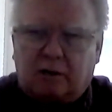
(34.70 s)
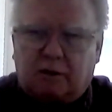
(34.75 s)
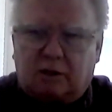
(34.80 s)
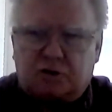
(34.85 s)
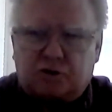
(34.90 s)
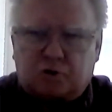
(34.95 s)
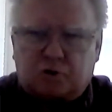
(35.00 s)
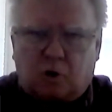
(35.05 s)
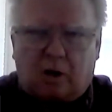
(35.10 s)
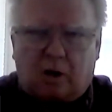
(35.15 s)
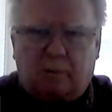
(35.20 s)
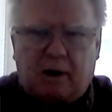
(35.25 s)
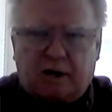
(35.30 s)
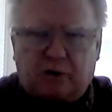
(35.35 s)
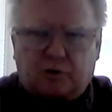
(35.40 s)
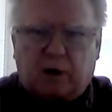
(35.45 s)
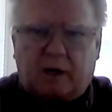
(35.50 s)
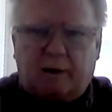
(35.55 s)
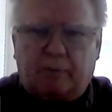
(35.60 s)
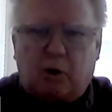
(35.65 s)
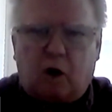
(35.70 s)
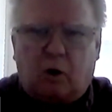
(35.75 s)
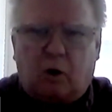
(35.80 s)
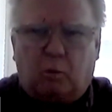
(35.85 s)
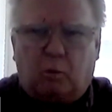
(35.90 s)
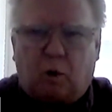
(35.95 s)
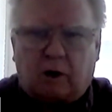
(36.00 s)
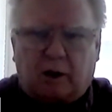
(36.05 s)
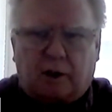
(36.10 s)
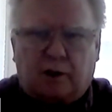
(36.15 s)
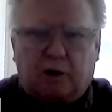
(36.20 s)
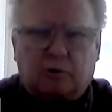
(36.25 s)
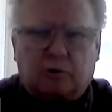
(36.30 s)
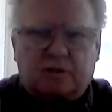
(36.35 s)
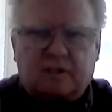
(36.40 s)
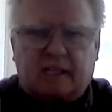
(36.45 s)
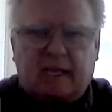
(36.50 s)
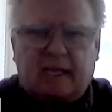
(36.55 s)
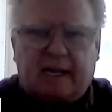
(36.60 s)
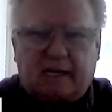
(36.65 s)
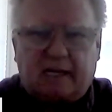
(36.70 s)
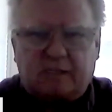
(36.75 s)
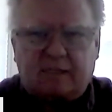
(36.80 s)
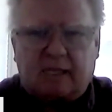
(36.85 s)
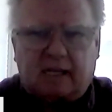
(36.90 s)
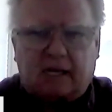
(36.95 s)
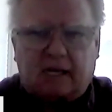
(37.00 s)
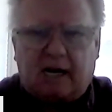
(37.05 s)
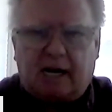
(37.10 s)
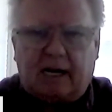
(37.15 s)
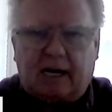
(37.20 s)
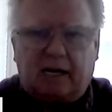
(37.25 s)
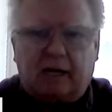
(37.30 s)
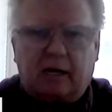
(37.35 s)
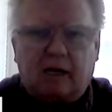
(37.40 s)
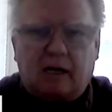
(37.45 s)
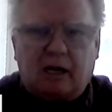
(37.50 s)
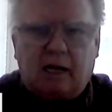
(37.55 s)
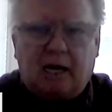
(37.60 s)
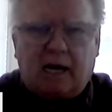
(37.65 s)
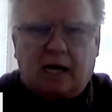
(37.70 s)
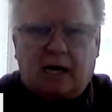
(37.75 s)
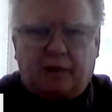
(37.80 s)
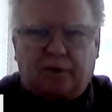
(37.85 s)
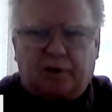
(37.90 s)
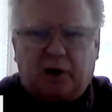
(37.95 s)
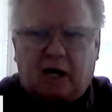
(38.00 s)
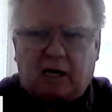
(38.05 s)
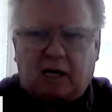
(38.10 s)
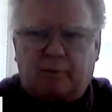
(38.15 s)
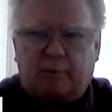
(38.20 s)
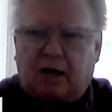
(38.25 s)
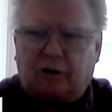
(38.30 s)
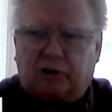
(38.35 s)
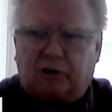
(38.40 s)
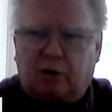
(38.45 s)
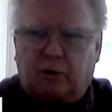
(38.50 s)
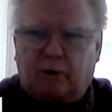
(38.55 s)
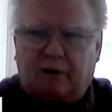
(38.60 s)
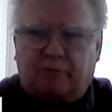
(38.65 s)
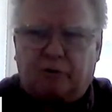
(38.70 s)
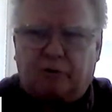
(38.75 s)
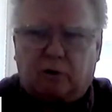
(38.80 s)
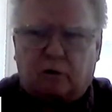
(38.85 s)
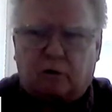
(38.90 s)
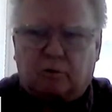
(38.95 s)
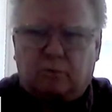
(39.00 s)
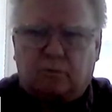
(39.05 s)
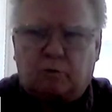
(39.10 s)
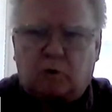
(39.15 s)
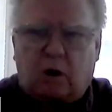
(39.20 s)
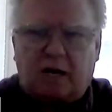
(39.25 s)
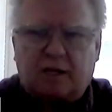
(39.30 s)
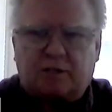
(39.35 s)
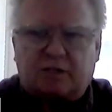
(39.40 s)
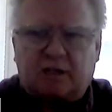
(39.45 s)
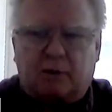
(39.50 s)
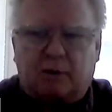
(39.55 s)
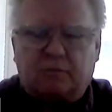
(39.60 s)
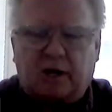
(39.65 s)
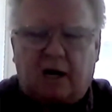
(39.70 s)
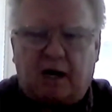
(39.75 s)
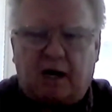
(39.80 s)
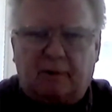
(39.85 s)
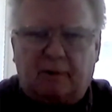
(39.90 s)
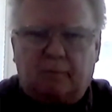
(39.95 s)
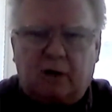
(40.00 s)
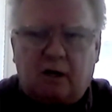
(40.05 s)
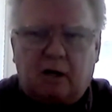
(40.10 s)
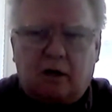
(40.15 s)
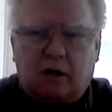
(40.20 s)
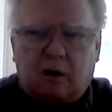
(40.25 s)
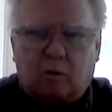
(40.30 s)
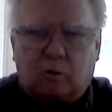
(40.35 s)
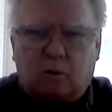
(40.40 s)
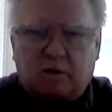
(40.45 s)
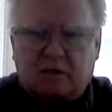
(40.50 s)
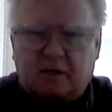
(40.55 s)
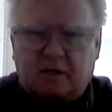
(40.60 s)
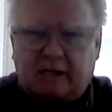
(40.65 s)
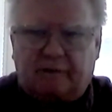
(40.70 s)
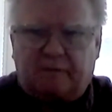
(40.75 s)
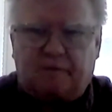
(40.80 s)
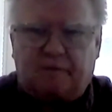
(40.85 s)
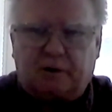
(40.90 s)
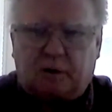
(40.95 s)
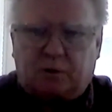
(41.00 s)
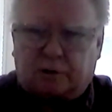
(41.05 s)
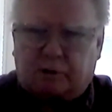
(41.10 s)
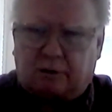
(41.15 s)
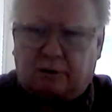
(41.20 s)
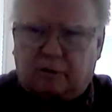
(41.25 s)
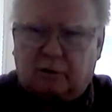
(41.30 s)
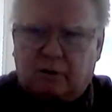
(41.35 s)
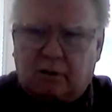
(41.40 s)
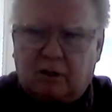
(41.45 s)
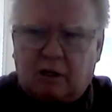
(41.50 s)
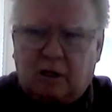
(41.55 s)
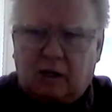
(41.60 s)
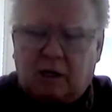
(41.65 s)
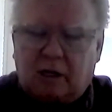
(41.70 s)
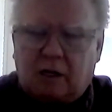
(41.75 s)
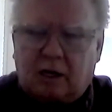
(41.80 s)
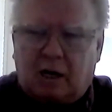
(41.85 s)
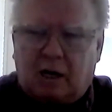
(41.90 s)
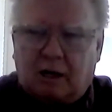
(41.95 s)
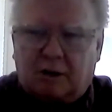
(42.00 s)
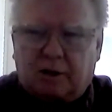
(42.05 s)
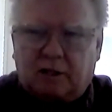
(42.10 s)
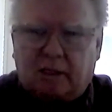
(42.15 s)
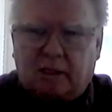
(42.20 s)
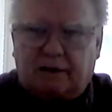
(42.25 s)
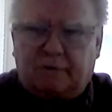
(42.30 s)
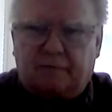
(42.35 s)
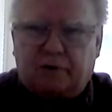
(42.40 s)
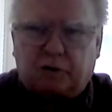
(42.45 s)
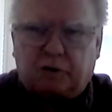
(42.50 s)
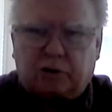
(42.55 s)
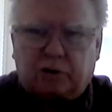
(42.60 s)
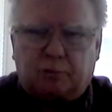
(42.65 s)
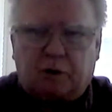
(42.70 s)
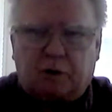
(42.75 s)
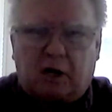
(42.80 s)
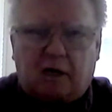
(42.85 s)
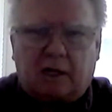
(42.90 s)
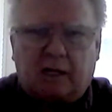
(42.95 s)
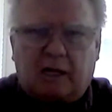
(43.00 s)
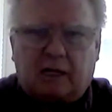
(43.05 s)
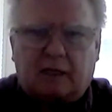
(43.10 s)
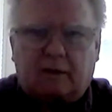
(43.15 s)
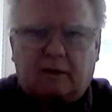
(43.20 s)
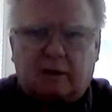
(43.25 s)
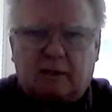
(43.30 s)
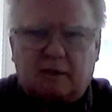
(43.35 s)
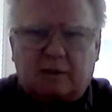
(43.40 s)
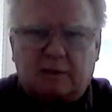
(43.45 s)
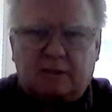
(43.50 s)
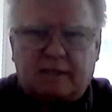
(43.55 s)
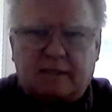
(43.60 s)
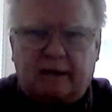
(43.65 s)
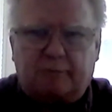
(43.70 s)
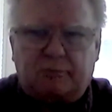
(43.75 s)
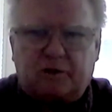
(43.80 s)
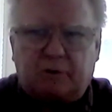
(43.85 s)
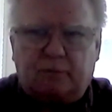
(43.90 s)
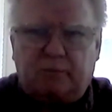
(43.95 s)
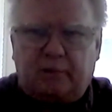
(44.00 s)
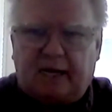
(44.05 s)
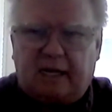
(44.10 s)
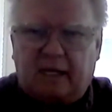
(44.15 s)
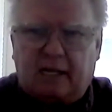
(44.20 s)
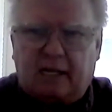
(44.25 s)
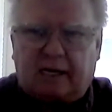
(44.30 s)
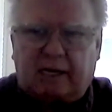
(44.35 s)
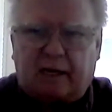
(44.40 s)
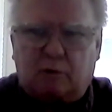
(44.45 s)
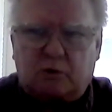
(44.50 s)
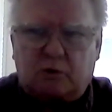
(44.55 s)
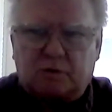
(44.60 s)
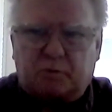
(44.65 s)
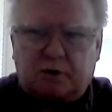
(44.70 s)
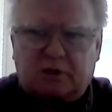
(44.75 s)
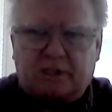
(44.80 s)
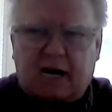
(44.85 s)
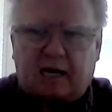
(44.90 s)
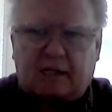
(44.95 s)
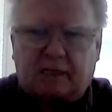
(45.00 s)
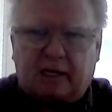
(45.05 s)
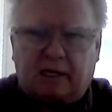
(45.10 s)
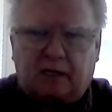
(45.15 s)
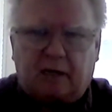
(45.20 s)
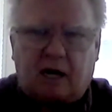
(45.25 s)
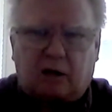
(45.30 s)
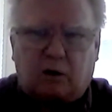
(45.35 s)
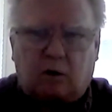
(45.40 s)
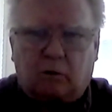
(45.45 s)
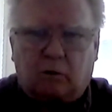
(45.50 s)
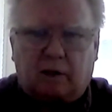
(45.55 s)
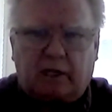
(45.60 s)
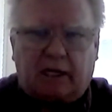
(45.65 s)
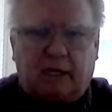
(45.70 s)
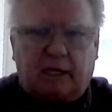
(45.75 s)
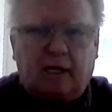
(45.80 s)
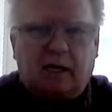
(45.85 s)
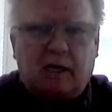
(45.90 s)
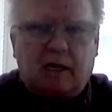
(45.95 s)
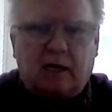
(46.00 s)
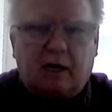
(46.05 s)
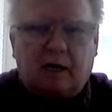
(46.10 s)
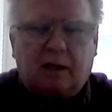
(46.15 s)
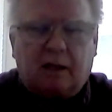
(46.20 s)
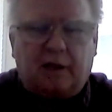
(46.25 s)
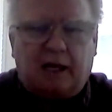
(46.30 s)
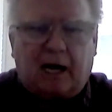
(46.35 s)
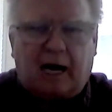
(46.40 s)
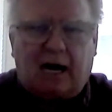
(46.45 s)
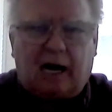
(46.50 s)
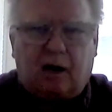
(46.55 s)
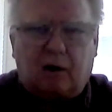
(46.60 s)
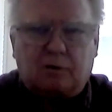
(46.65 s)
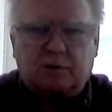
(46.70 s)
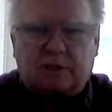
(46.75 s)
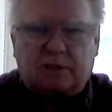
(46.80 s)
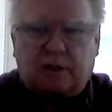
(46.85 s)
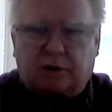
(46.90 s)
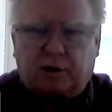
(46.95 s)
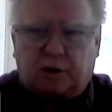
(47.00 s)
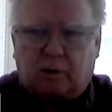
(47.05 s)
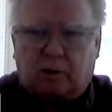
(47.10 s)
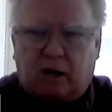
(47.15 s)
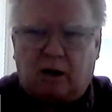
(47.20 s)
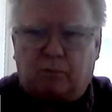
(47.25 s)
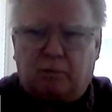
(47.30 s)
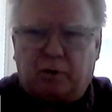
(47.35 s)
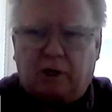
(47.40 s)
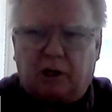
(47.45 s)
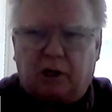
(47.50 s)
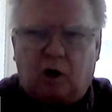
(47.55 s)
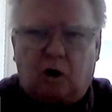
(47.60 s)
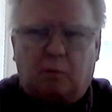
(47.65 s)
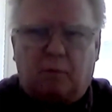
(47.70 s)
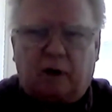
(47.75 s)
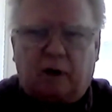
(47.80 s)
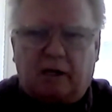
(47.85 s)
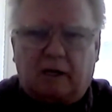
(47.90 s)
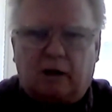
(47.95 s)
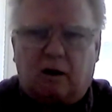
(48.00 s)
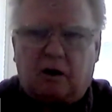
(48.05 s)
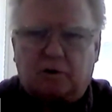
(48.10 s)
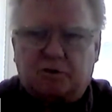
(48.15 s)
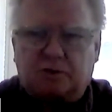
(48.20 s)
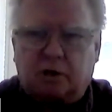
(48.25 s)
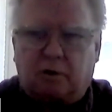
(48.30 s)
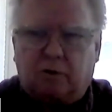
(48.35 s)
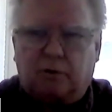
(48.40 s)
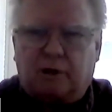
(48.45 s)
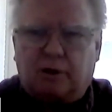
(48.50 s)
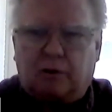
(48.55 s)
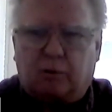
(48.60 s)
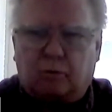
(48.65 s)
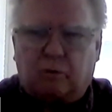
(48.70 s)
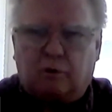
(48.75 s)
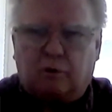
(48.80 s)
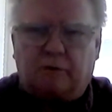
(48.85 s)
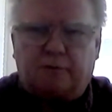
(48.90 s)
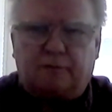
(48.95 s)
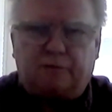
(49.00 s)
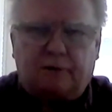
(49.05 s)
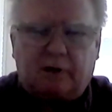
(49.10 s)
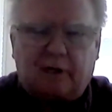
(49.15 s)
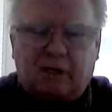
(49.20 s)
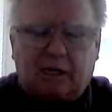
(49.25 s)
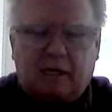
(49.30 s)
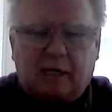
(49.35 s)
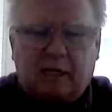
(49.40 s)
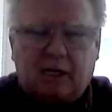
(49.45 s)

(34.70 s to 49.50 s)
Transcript: destroy my dream home. One of those things that I had thought about doing for quite some time was LeafFilter. The LeafFilter product, it seemed to me like it was protecting not only the house and the ground below, but also the roof,